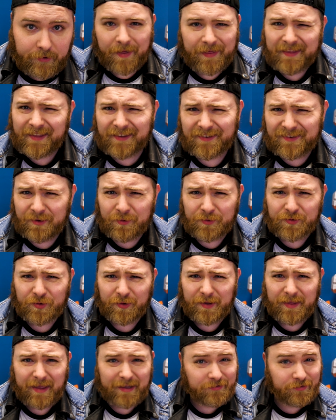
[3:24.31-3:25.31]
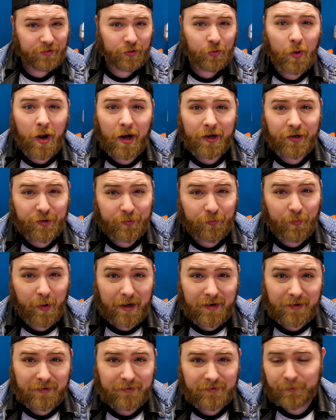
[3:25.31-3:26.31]
I think this thing was only like 200
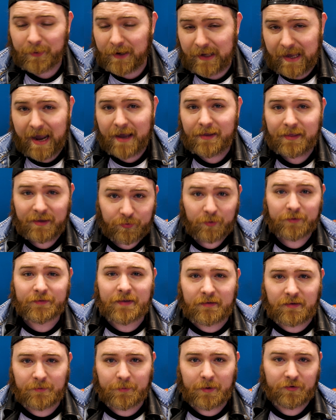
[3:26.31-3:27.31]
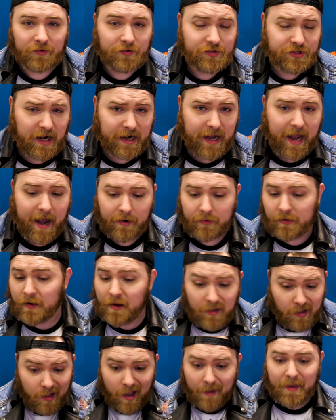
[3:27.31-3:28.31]
bucks, but again, this was sent to me to check out.
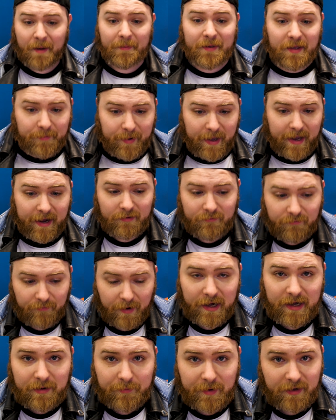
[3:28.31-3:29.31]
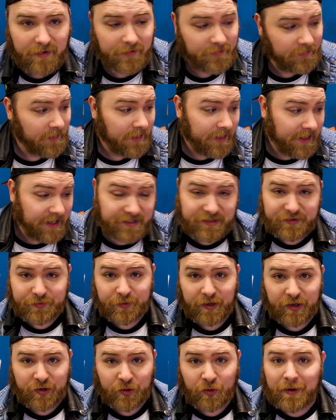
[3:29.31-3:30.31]
I'm not being paid by any means. It's just
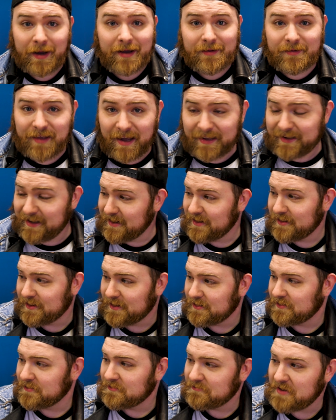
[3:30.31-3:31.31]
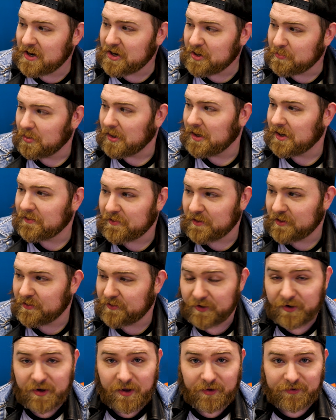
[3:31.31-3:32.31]
really cool, and I needed a record player for the
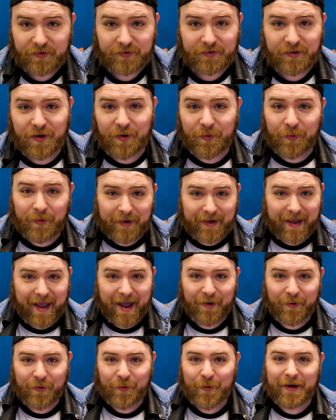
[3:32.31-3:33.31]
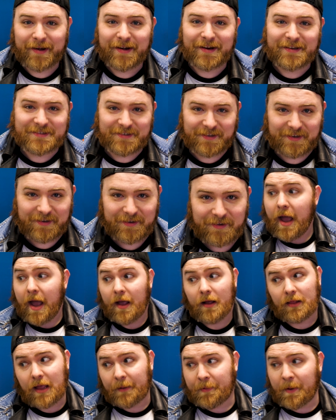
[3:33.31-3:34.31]
studio, so it's gonna work out quite nicely. And
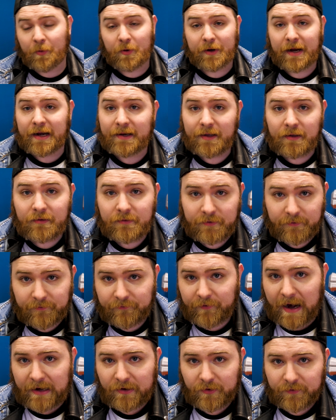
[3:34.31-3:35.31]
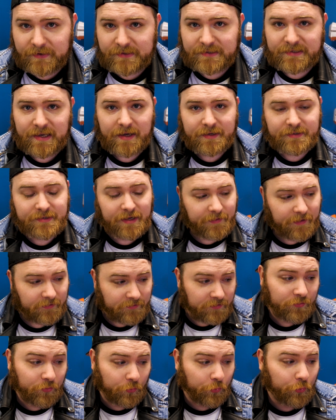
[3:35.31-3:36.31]
a lot of people are getting into vinyl these days, and
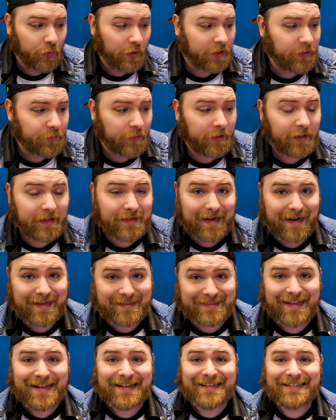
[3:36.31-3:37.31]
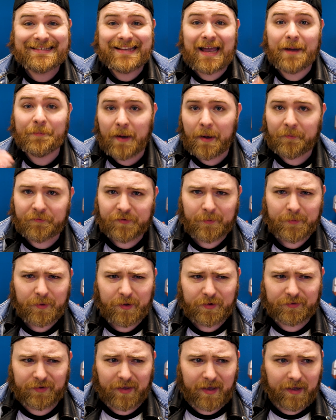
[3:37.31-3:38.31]
this is a really, really nice step up from
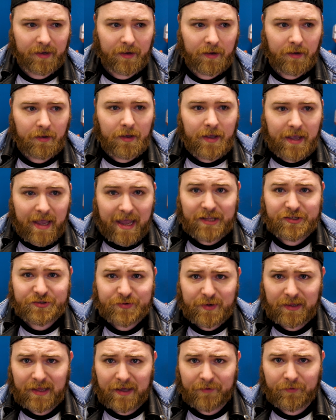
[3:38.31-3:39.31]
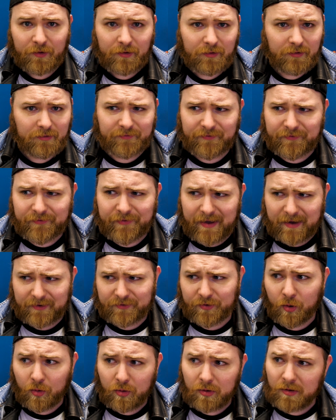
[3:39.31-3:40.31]
those like entry-level
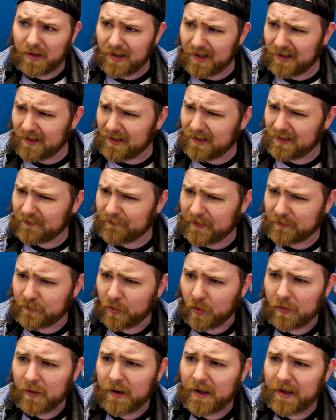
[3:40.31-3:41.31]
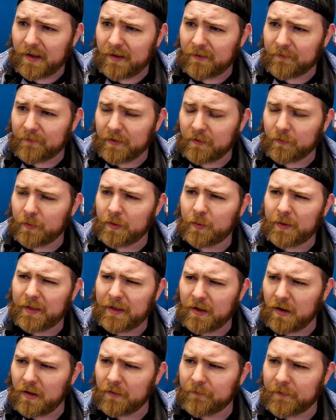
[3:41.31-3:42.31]
Victoro, Victore, what are
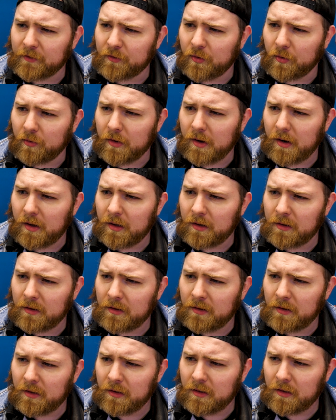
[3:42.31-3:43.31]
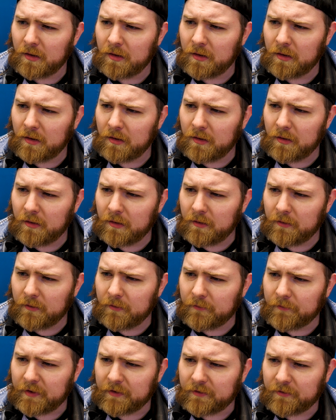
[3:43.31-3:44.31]
they called, Victora?
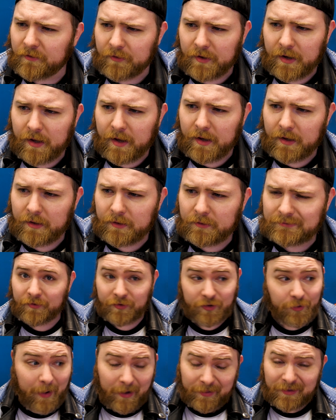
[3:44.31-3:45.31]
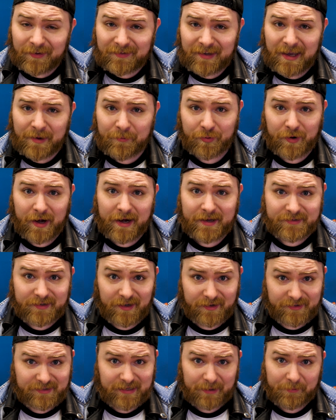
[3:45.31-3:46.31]
Victoria. They're about the same price
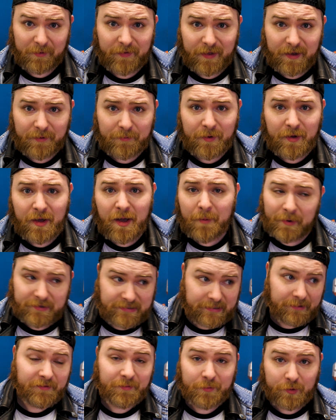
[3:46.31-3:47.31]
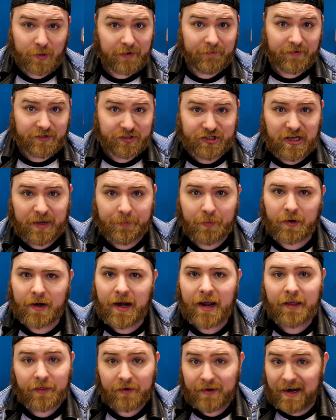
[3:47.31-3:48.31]
on some of them, but some of them are even cheaper
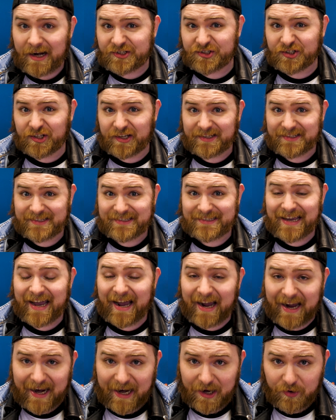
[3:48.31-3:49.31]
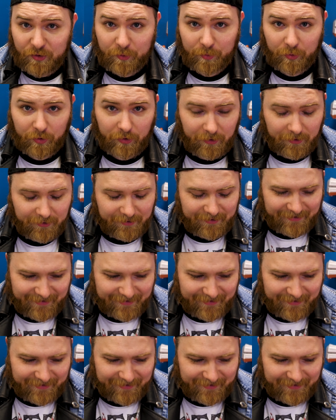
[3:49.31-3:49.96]
and they're actually terrible.